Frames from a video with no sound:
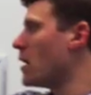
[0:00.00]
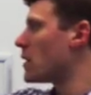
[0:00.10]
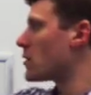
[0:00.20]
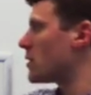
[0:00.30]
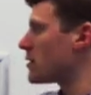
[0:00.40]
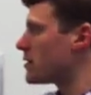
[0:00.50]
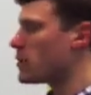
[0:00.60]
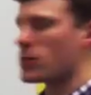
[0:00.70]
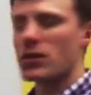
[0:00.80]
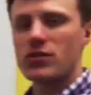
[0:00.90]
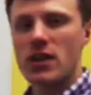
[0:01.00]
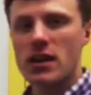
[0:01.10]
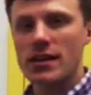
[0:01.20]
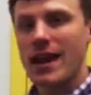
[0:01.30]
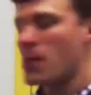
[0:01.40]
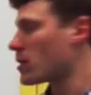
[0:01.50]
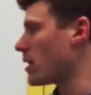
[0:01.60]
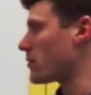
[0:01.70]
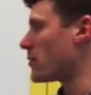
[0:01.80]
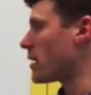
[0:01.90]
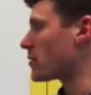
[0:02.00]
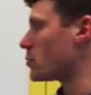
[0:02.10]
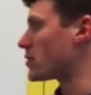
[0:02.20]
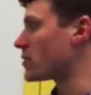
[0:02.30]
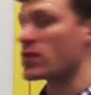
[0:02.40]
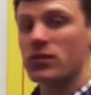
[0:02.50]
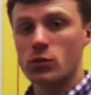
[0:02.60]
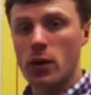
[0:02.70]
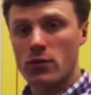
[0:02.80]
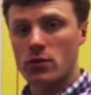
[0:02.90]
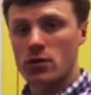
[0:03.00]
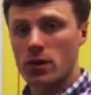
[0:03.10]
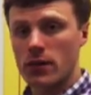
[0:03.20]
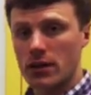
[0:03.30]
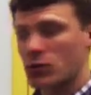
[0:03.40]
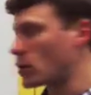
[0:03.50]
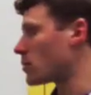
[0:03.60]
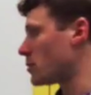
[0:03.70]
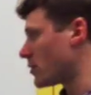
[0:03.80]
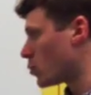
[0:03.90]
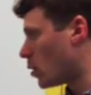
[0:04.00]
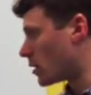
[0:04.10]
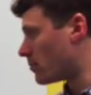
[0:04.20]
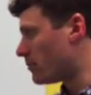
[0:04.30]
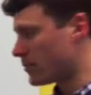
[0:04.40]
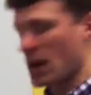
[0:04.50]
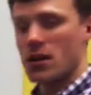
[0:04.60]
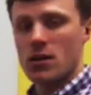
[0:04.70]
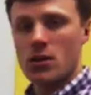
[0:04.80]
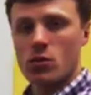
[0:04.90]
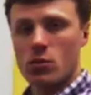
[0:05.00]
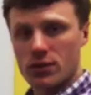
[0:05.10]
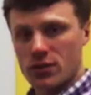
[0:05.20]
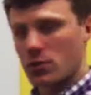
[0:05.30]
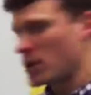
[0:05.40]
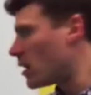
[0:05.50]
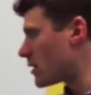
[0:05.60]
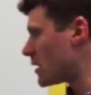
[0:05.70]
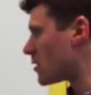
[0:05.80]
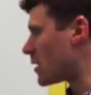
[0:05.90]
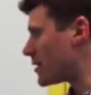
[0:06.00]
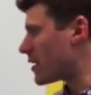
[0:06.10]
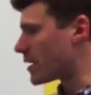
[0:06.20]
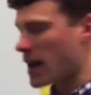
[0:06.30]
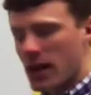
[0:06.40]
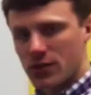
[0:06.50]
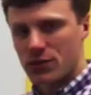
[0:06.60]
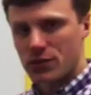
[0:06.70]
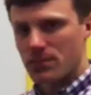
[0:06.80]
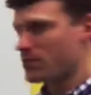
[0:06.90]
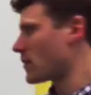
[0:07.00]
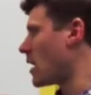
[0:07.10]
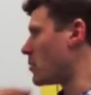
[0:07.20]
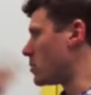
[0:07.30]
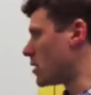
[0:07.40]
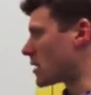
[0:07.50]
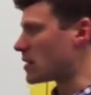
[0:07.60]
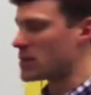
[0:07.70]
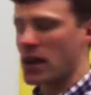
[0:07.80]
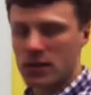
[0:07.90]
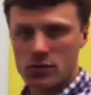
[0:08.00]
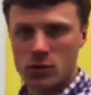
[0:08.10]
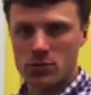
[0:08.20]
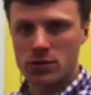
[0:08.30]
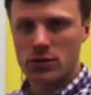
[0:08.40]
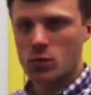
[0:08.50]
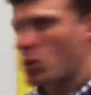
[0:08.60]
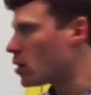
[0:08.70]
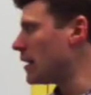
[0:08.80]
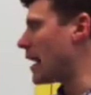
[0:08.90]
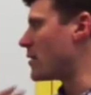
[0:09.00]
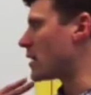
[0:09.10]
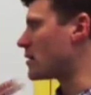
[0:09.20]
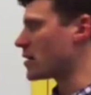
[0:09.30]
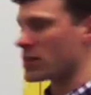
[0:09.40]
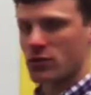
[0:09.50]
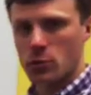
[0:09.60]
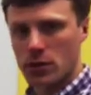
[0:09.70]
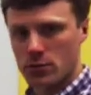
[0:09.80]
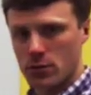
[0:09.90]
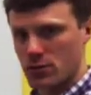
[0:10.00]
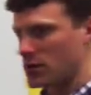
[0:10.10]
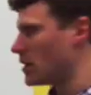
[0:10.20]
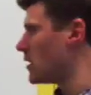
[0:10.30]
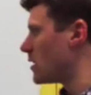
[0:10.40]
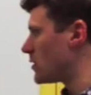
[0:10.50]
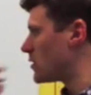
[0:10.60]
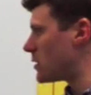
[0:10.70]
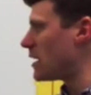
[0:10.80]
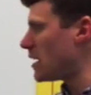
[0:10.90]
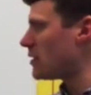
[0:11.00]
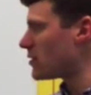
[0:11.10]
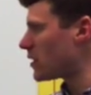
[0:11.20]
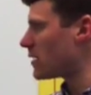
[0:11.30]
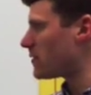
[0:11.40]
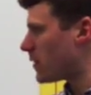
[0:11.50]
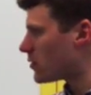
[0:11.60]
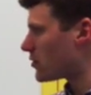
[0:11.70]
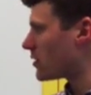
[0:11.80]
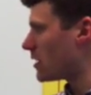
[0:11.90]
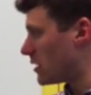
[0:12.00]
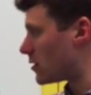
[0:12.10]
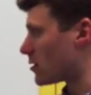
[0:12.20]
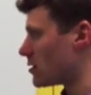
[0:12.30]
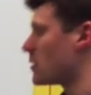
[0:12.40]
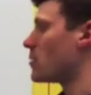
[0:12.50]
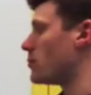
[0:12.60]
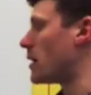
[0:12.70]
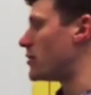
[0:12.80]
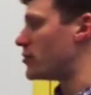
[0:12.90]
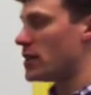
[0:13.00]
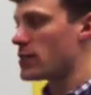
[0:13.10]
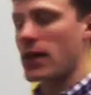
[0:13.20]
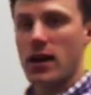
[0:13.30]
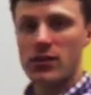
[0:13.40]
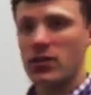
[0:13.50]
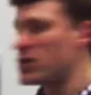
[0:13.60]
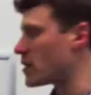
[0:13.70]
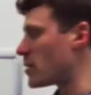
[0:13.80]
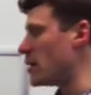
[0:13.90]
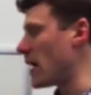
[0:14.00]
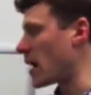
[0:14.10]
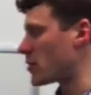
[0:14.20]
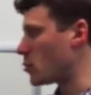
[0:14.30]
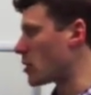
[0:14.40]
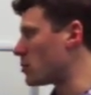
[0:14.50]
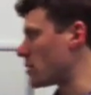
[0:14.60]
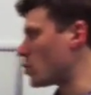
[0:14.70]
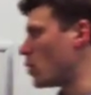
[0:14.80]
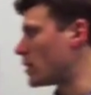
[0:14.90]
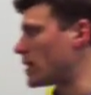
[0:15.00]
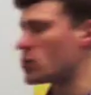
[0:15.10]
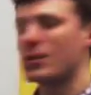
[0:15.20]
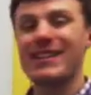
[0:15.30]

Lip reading: So let's differentiate capital F of x, which is the square root of x squared plus 1. What's going on here? I take x, I plug it into x squared plus 1, and then I take a square root. So the inside function here, my g of x, is going to be x squared plus 1. That's